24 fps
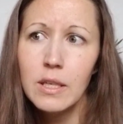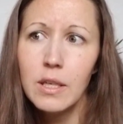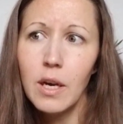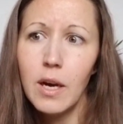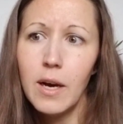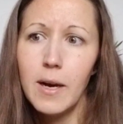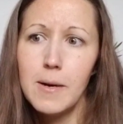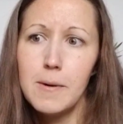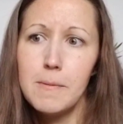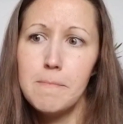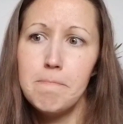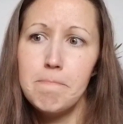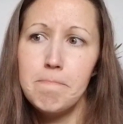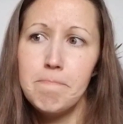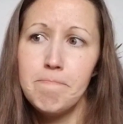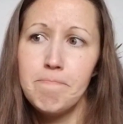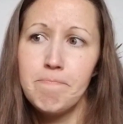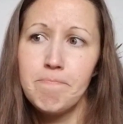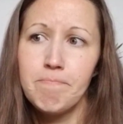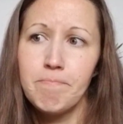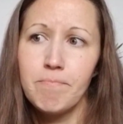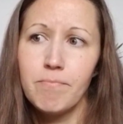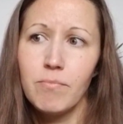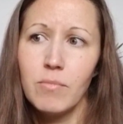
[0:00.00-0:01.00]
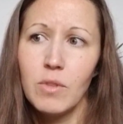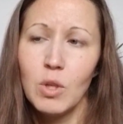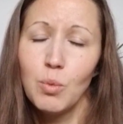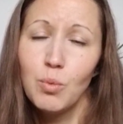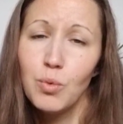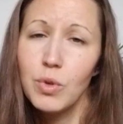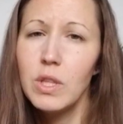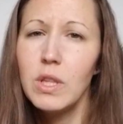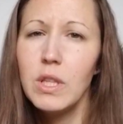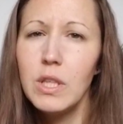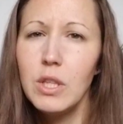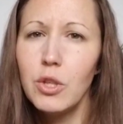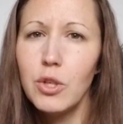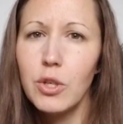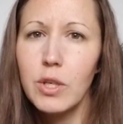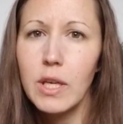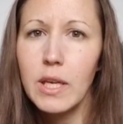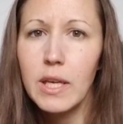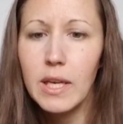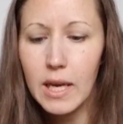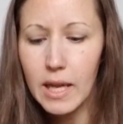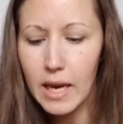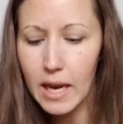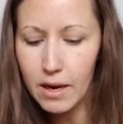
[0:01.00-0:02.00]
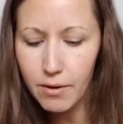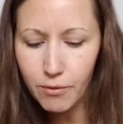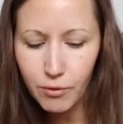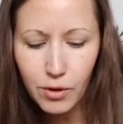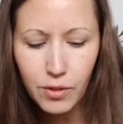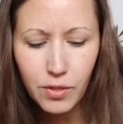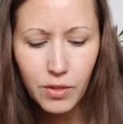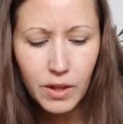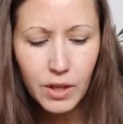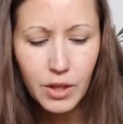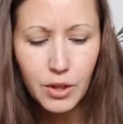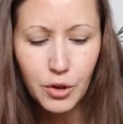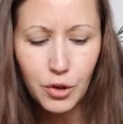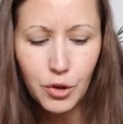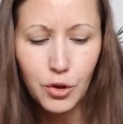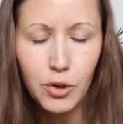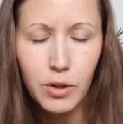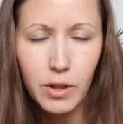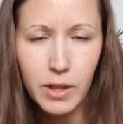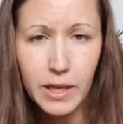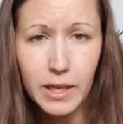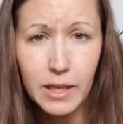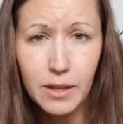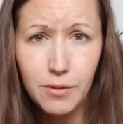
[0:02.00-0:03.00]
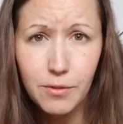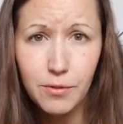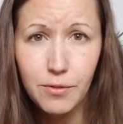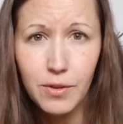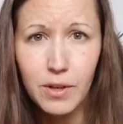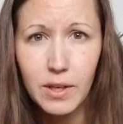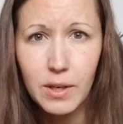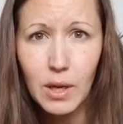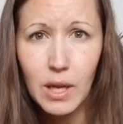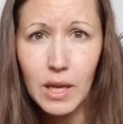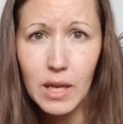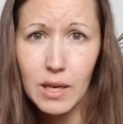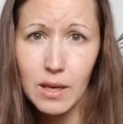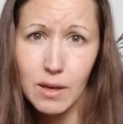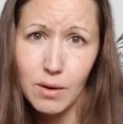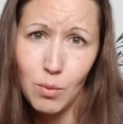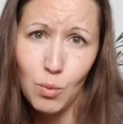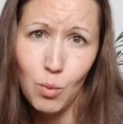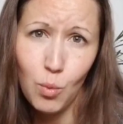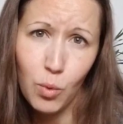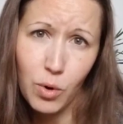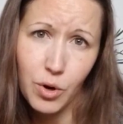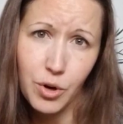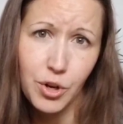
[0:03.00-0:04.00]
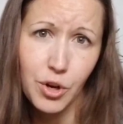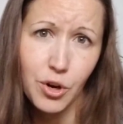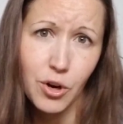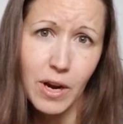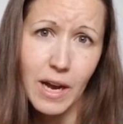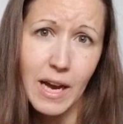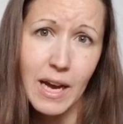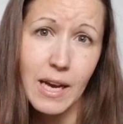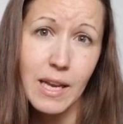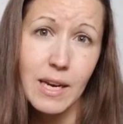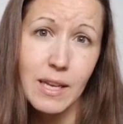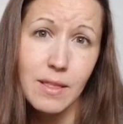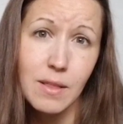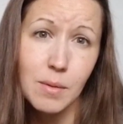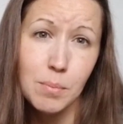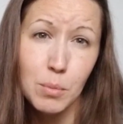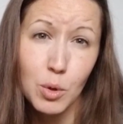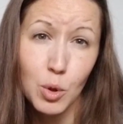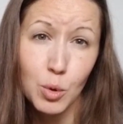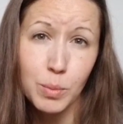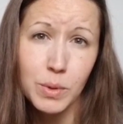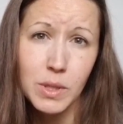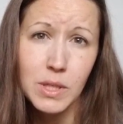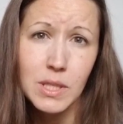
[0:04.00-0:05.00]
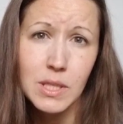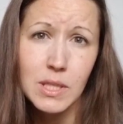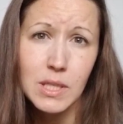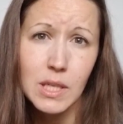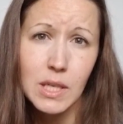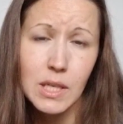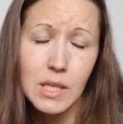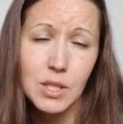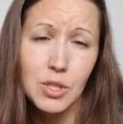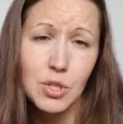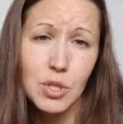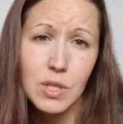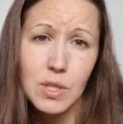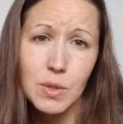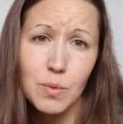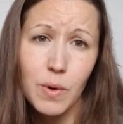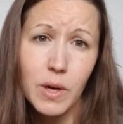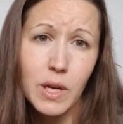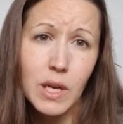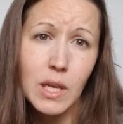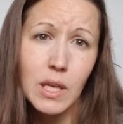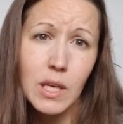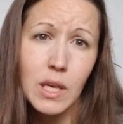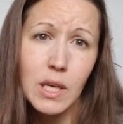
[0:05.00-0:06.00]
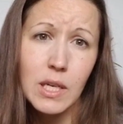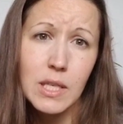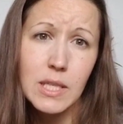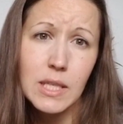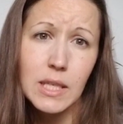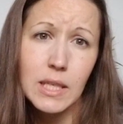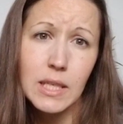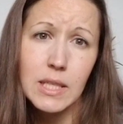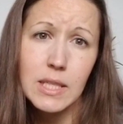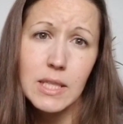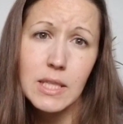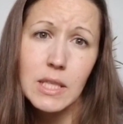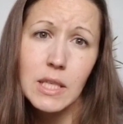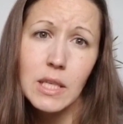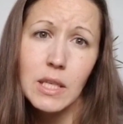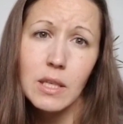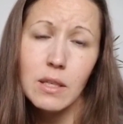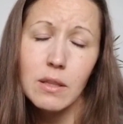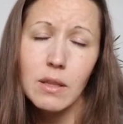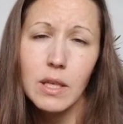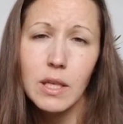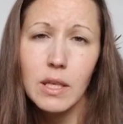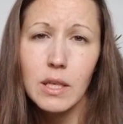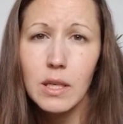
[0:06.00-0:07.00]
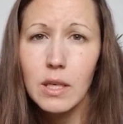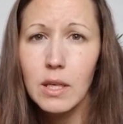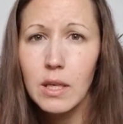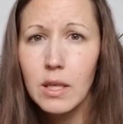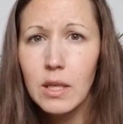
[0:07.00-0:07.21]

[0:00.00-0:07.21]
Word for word: um, really looking at everything in your life and, and where you're at at the moment and just recognizing and seeing like